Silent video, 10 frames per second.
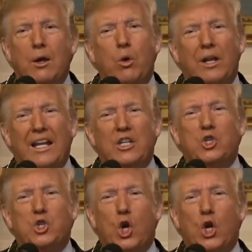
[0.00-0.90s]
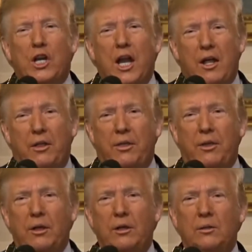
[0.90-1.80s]
They were led to certain
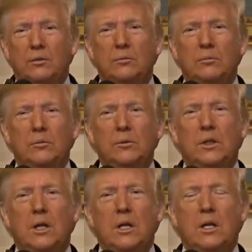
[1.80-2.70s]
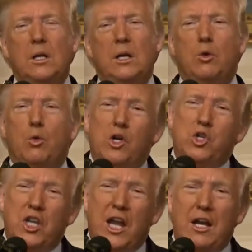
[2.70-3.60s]
death. He
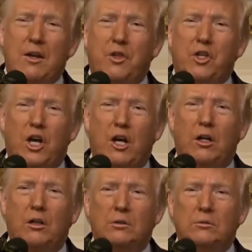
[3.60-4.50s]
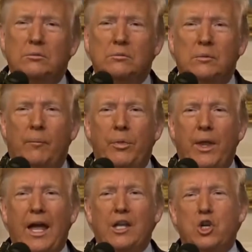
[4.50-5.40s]
reached the end of the tunnel
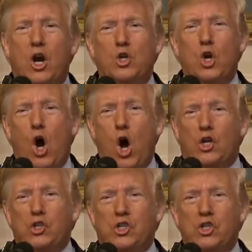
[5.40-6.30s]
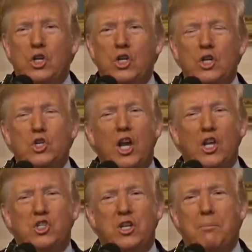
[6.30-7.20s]
as our dogs
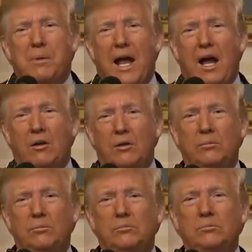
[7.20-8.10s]
chased him down.